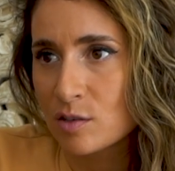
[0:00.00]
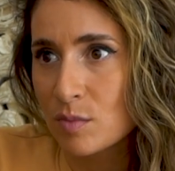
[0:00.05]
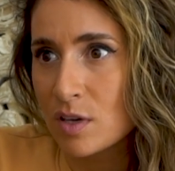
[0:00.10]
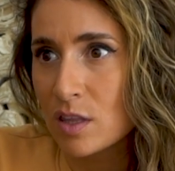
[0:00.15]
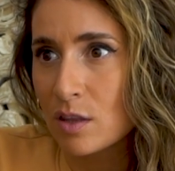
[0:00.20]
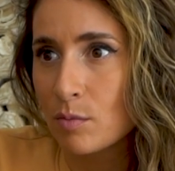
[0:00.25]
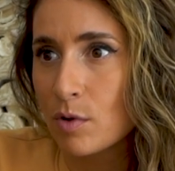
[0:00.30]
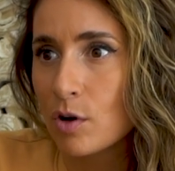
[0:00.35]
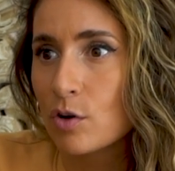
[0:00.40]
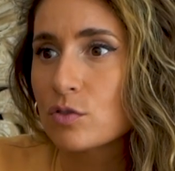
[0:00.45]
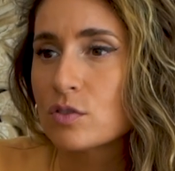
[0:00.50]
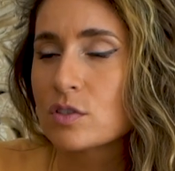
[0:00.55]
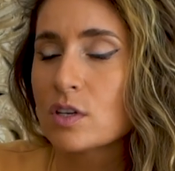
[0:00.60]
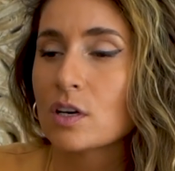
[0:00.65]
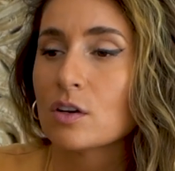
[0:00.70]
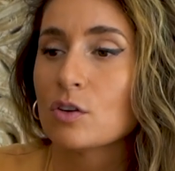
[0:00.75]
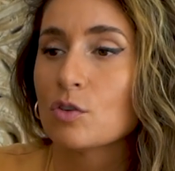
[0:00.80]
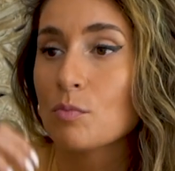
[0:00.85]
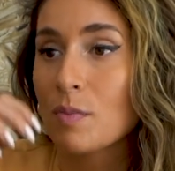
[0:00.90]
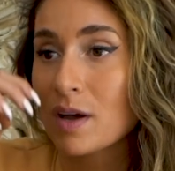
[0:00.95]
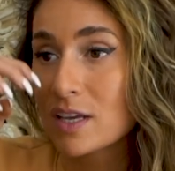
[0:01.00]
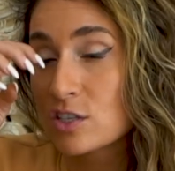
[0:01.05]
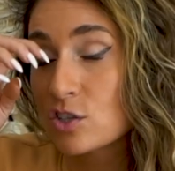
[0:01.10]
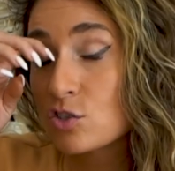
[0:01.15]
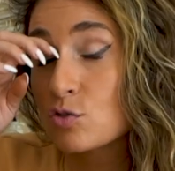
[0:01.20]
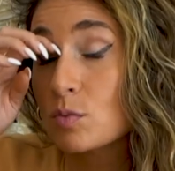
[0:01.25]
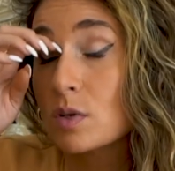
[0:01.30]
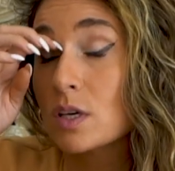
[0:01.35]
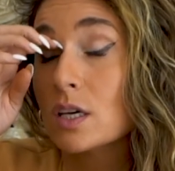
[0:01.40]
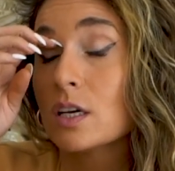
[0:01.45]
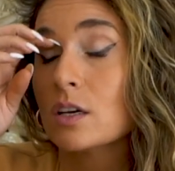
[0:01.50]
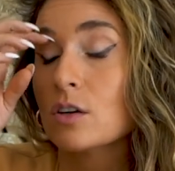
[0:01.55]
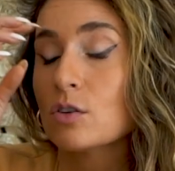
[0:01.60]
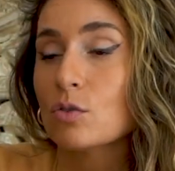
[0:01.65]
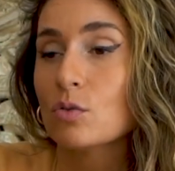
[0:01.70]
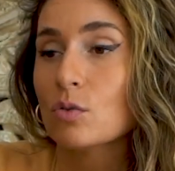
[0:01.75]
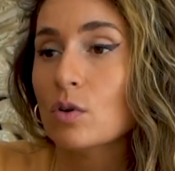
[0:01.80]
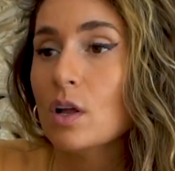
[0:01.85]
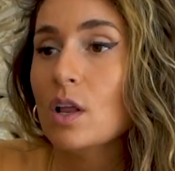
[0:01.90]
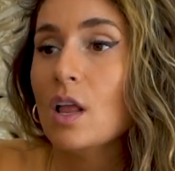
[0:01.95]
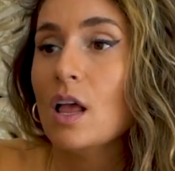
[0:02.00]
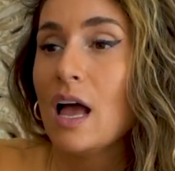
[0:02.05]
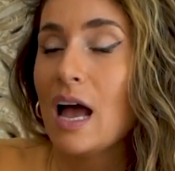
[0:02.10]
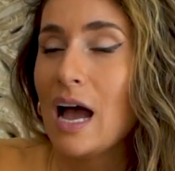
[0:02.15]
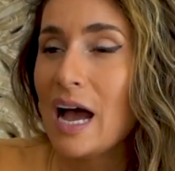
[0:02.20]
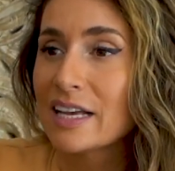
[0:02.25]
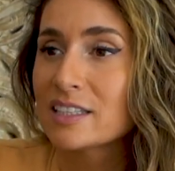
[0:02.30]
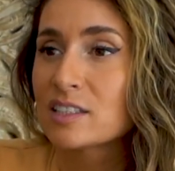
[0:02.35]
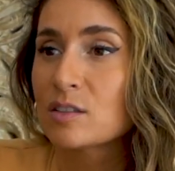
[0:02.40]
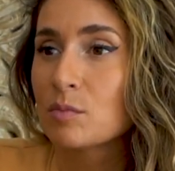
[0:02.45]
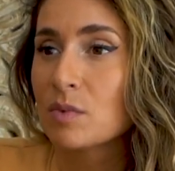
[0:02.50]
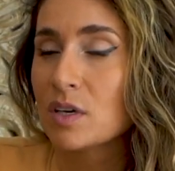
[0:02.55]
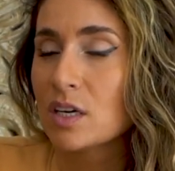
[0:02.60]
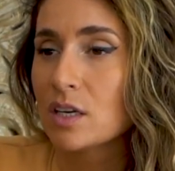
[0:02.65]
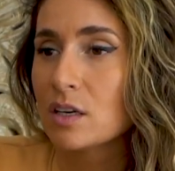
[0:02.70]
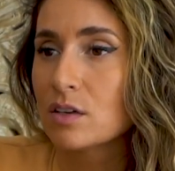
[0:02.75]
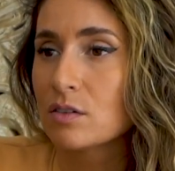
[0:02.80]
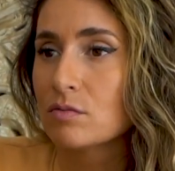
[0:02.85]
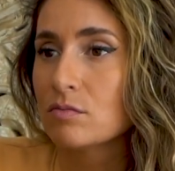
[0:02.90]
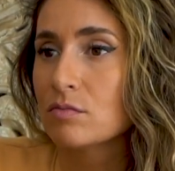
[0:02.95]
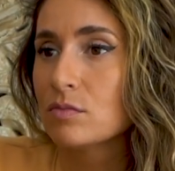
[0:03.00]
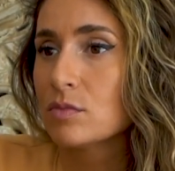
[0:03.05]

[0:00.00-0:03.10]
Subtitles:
to me the most and who message me and who ask me